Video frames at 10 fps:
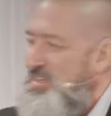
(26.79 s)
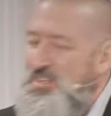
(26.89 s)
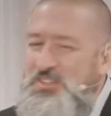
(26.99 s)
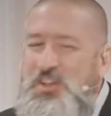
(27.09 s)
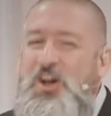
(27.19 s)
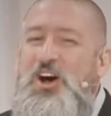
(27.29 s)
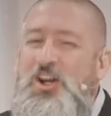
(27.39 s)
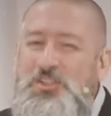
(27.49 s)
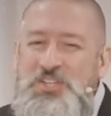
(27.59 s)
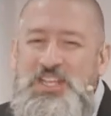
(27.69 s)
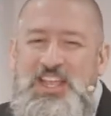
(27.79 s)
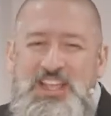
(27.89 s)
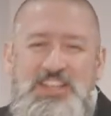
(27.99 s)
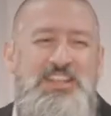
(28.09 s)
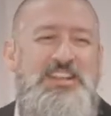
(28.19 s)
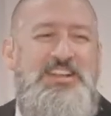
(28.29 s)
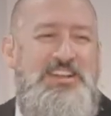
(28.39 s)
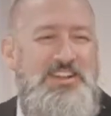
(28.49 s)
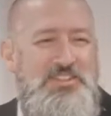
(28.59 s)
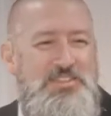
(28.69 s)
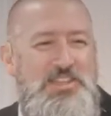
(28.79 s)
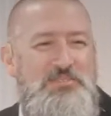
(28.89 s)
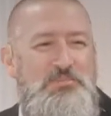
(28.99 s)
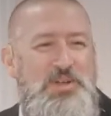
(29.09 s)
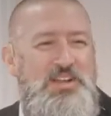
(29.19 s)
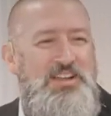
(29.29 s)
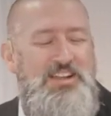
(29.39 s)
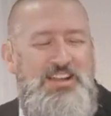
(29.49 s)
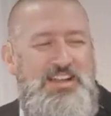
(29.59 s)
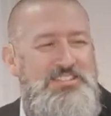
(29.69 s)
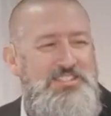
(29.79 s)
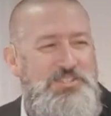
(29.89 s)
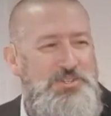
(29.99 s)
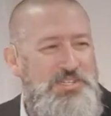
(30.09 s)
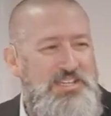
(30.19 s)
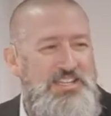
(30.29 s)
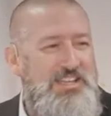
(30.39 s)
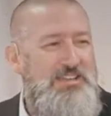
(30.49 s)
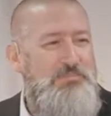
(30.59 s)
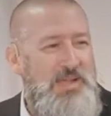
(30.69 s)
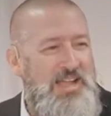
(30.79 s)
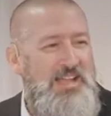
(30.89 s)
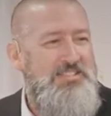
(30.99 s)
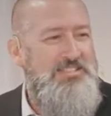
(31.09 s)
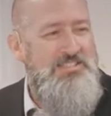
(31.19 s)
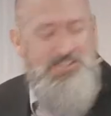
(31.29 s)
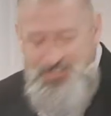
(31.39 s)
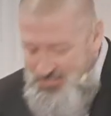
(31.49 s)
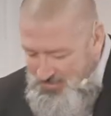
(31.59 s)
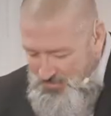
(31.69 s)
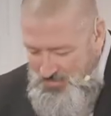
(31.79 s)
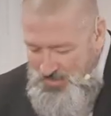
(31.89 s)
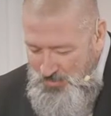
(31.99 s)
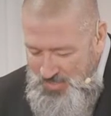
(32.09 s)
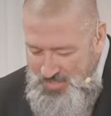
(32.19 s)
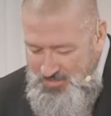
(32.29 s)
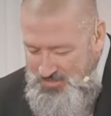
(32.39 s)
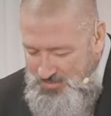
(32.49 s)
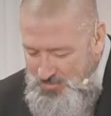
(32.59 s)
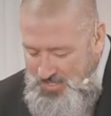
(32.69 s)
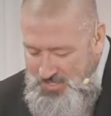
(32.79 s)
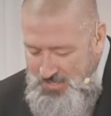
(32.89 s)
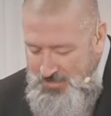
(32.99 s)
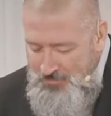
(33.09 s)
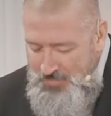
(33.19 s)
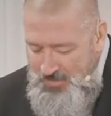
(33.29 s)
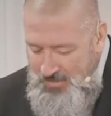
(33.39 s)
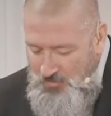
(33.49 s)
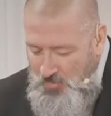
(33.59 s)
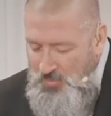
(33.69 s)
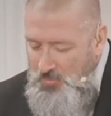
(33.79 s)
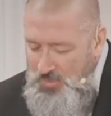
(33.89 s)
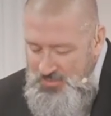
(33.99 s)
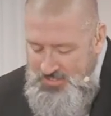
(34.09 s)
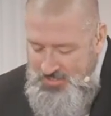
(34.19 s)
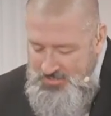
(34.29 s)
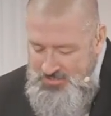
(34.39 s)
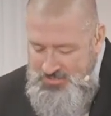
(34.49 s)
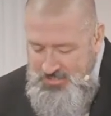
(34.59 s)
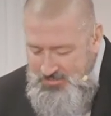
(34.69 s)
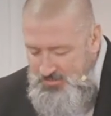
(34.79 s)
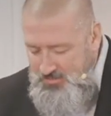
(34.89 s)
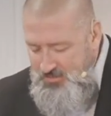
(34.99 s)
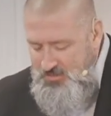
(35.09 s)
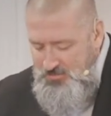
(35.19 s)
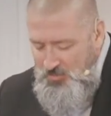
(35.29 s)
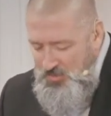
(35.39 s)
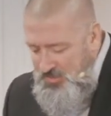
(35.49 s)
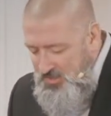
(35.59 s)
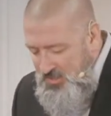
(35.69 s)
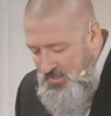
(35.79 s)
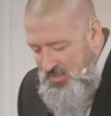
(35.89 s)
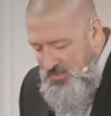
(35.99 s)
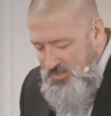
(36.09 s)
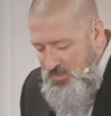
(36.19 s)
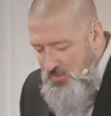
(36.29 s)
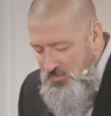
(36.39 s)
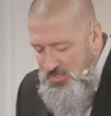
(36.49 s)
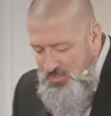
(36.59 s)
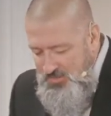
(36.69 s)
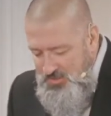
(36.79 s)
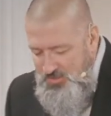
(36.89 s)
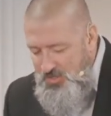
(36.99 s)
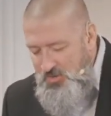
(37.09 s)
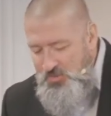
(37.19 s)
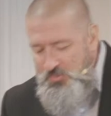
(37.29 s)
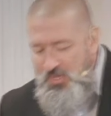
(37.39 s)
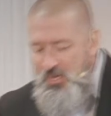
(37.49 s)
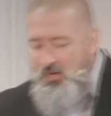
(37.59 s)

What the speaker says: the holiday theme, but I just couldn't get past some of my reading this week. And what really kind of set this morning's sermon in stone